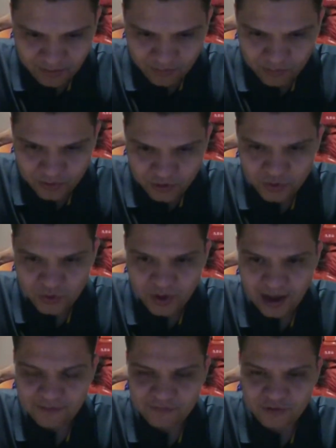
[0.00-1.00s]
you
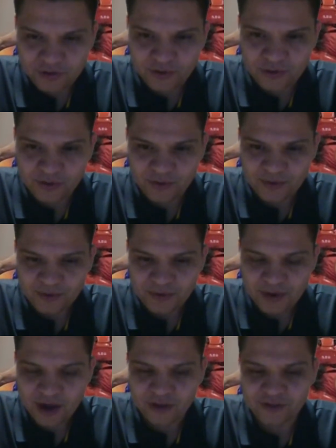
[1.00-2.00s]
have to
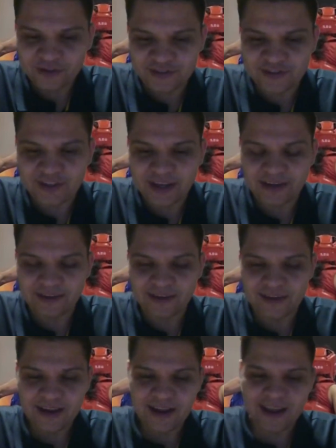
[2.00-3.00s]
understand
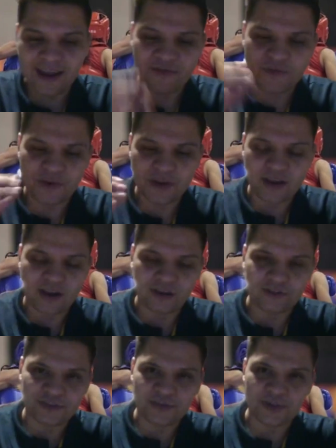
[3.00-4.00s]
every
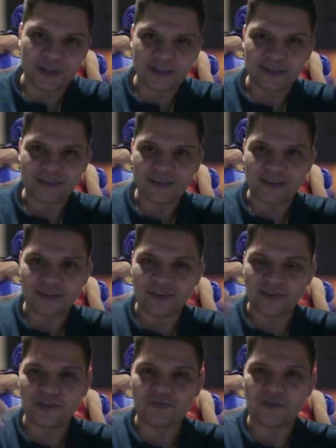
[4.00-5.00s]
country, the
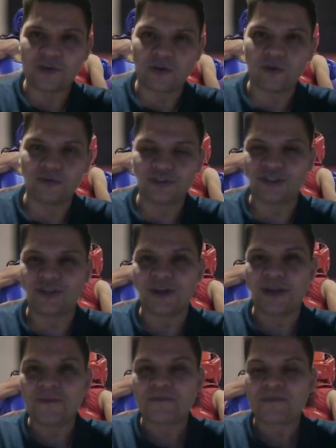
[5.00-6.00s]
different culture.
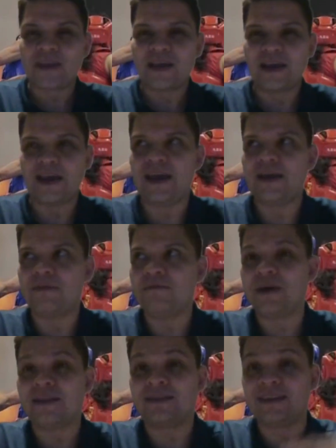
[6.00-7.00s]
And
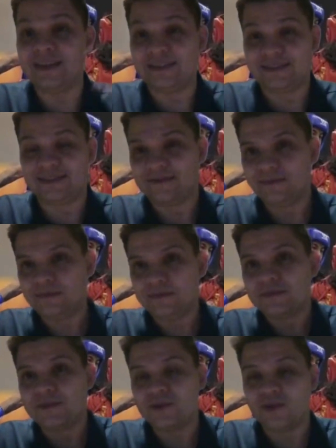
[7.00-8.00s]
Beatriz,
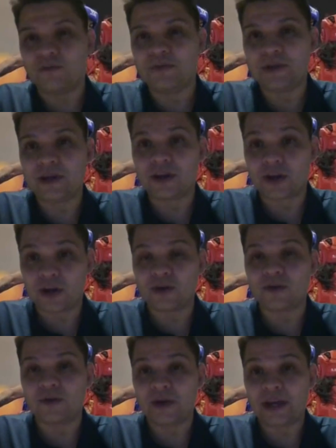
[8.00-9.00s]
being a
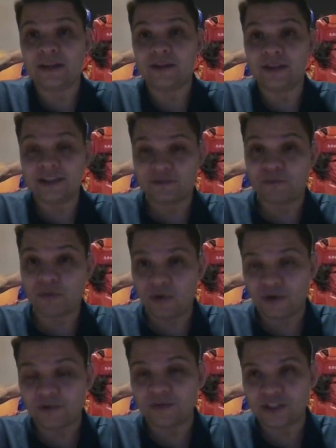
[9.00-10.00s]
girl and this
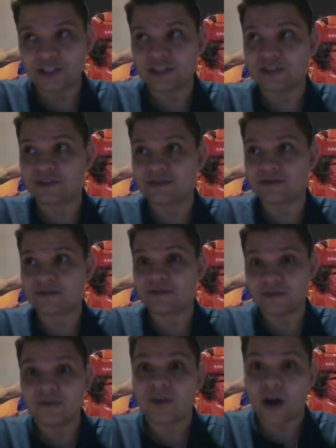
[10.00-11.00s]
sport, which is
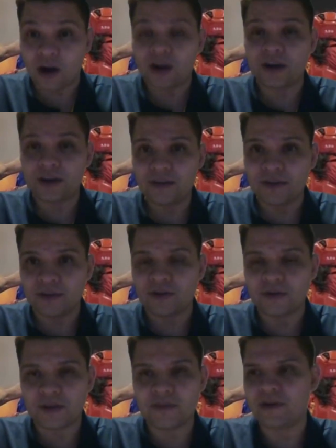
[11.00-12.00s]
hard,
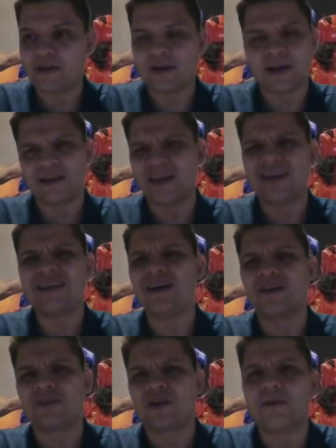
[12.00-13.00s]
even like any
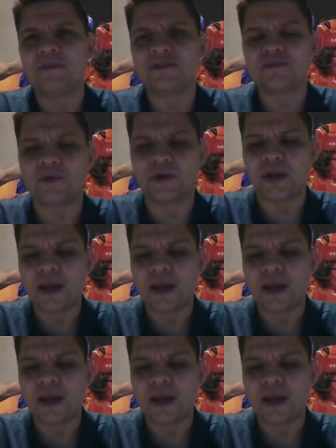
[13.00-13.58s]
other combat sport,